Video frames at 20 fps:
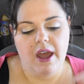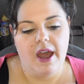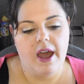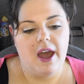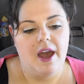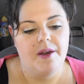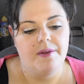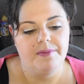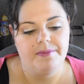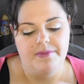
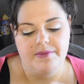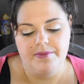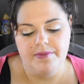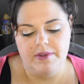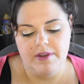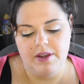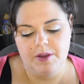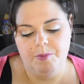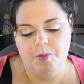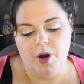
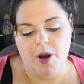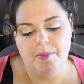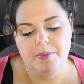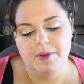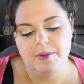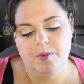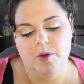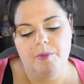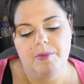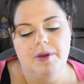You
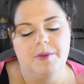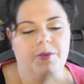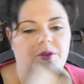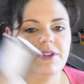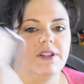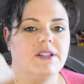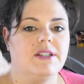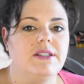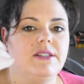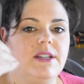probably won't be able
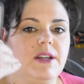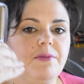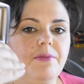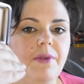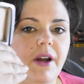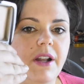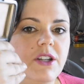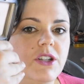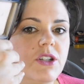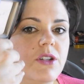to see
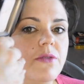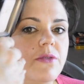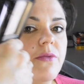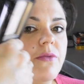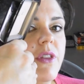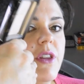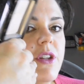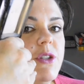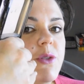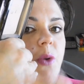much
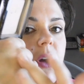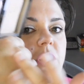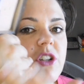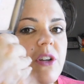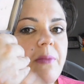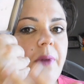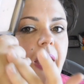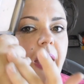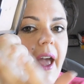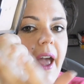with the swatch
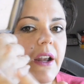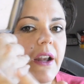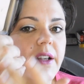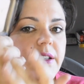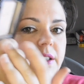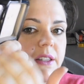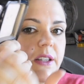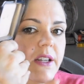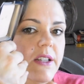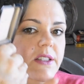on my hand
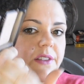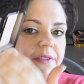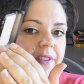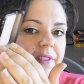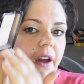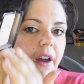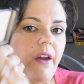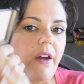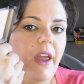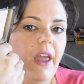because it is a
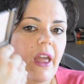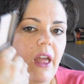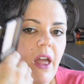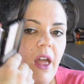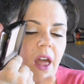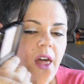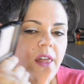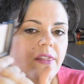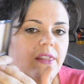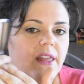very
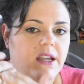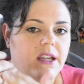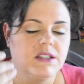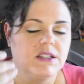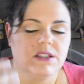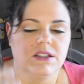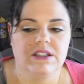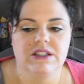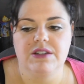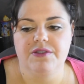
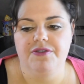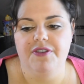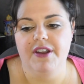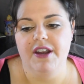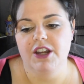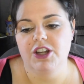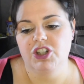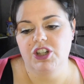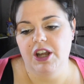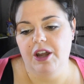nice
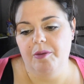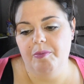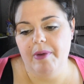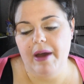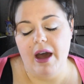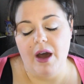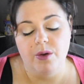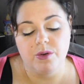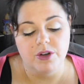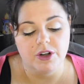finishing
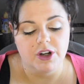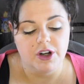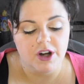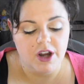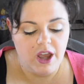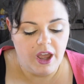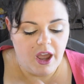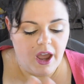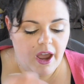powder.